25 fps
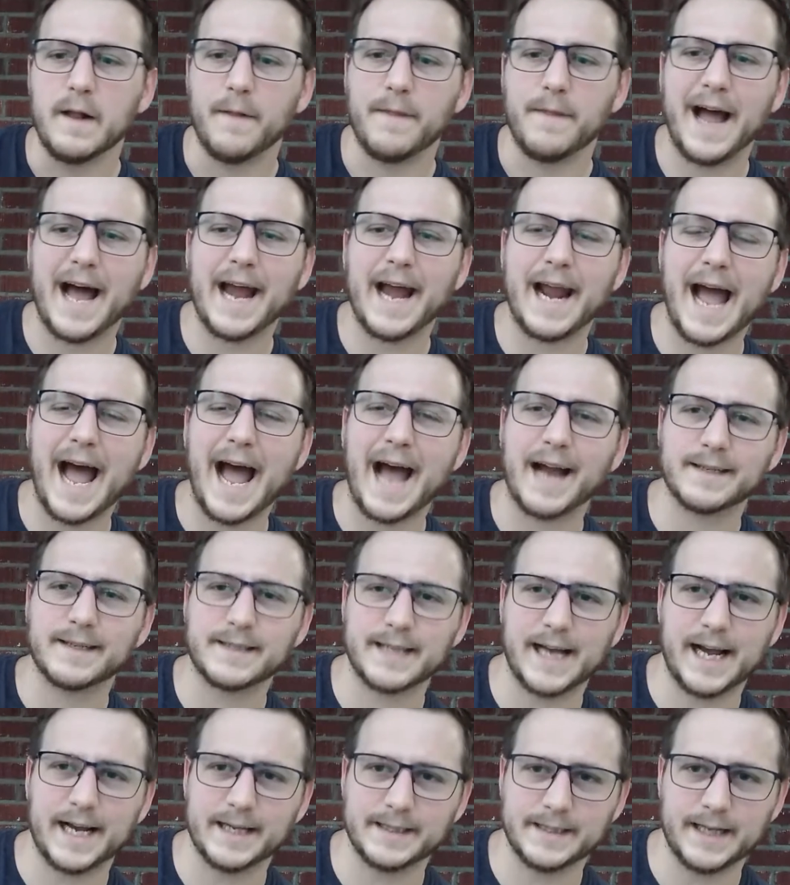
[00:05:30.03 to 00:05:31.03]
That
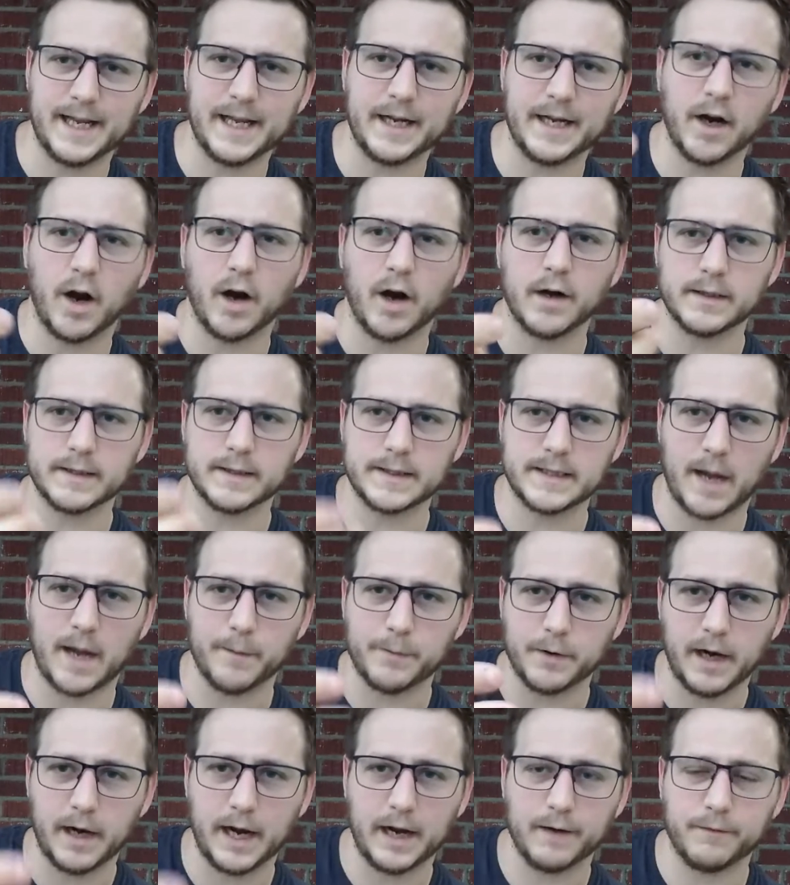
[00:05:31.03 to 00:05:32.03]
acts as a guard to
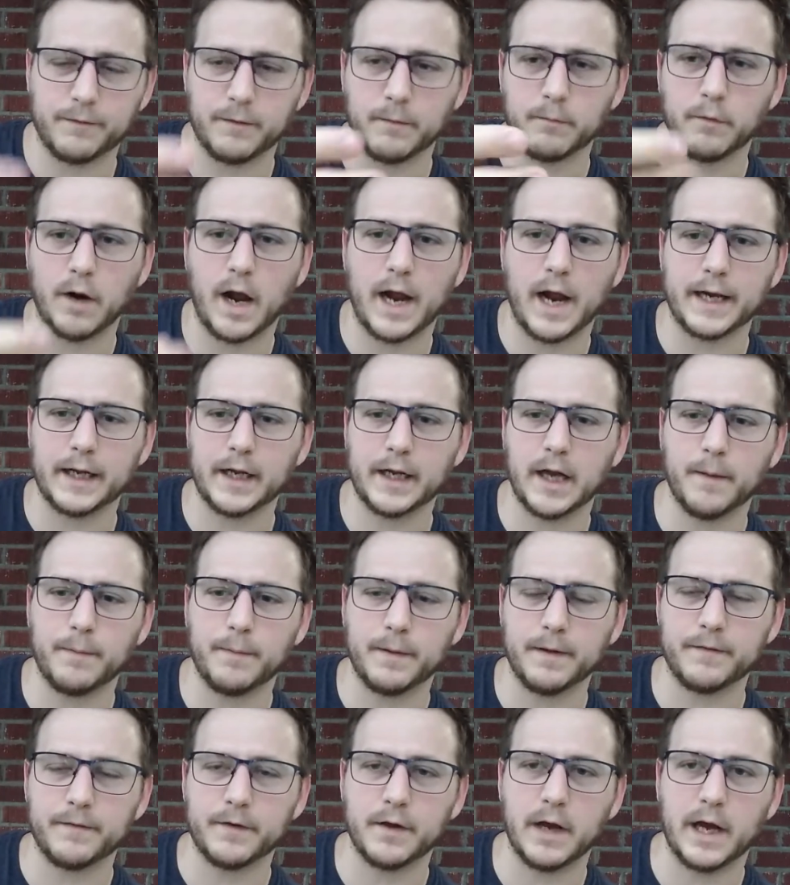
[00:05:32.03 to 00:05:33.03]
stop your hand from riding up
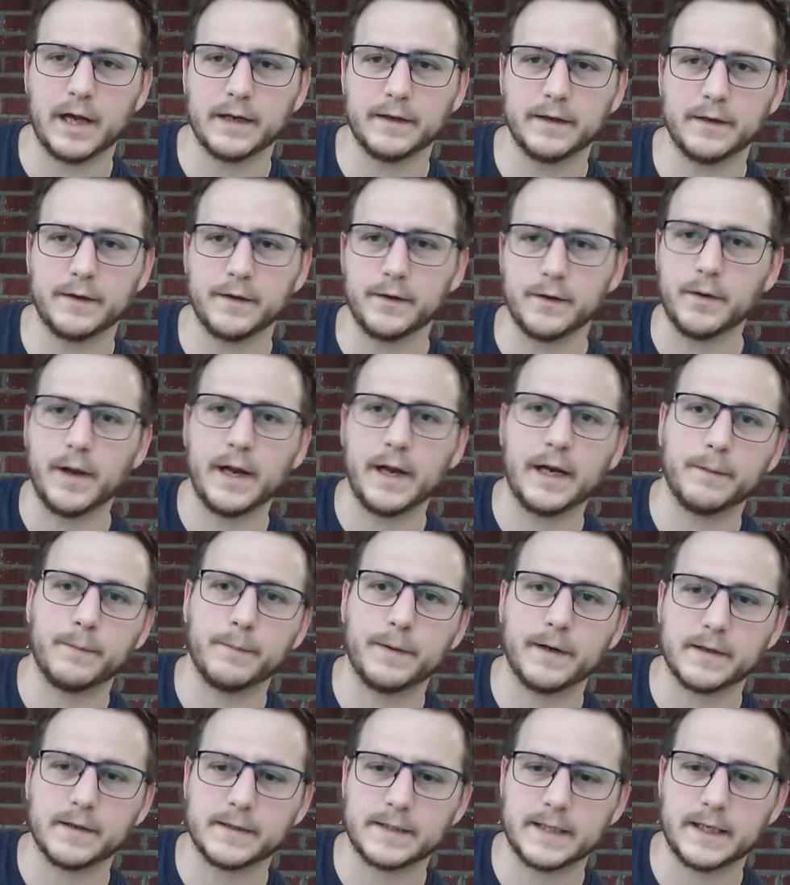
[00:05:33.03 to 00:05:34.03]
if you had to do any
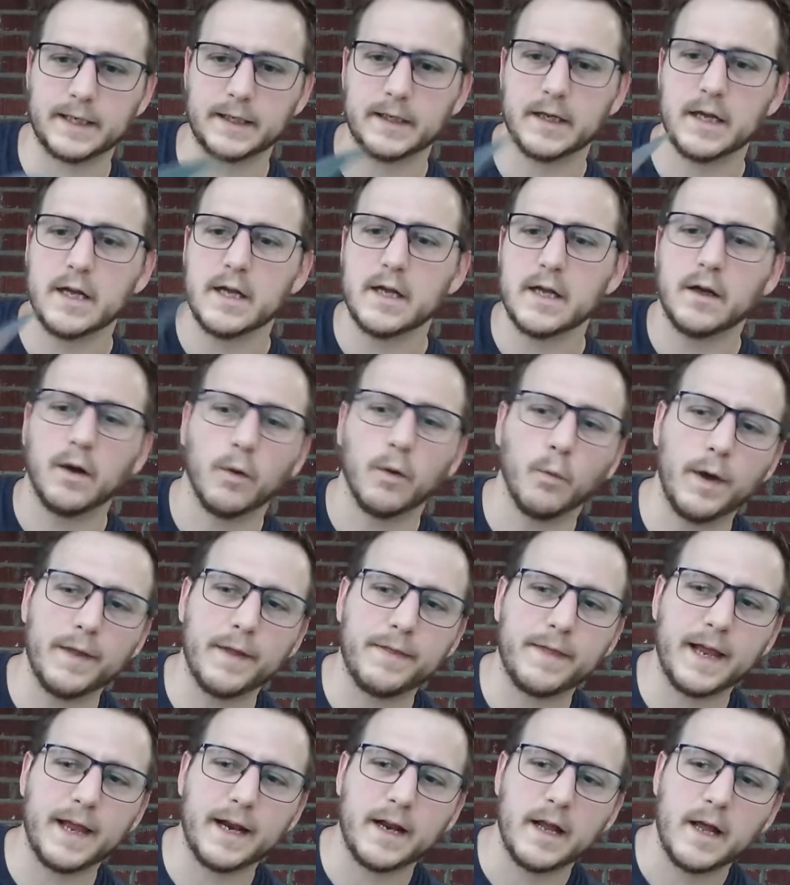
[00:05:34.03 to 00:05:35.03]
piercing
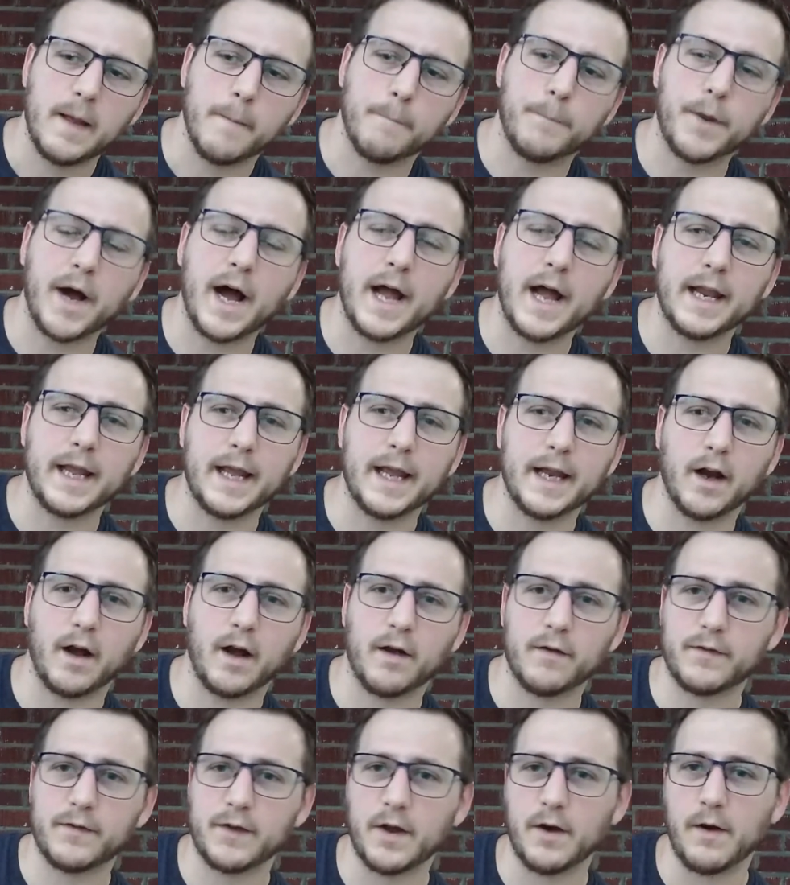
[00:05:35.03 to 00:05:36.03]
with it, but it
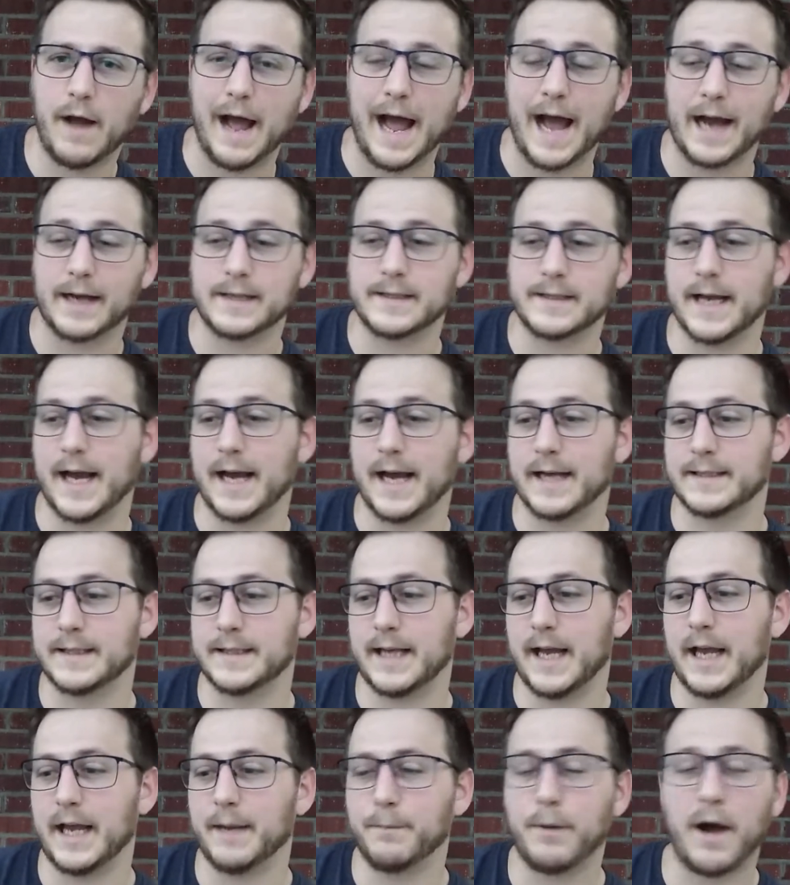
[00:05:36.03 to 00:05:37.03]
also acts
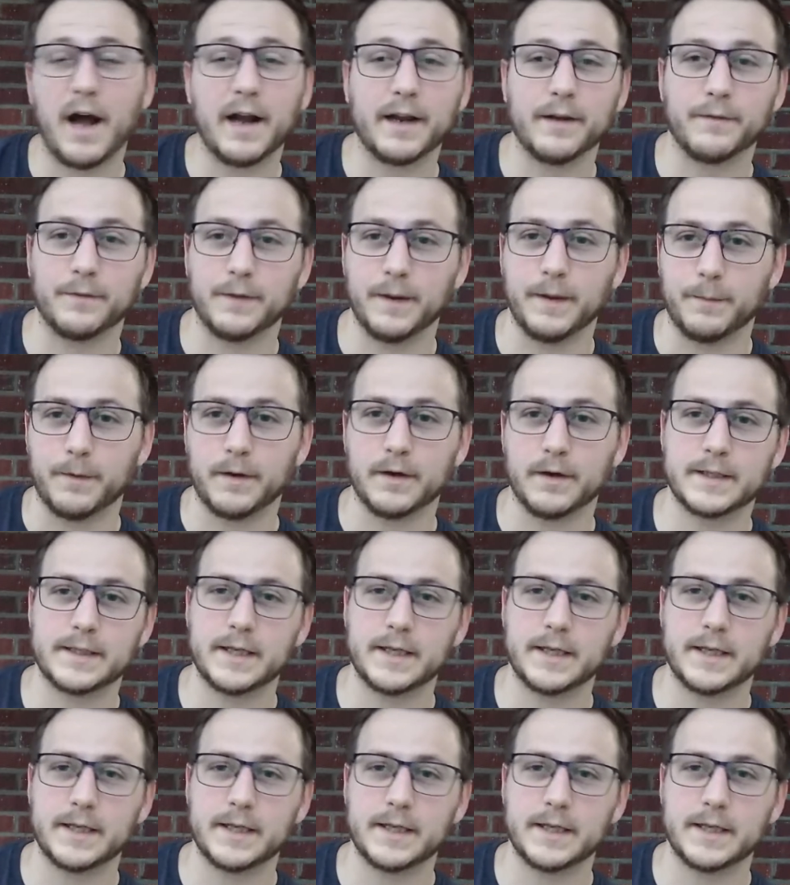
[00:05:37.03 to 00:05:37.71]
as a pocket flipper.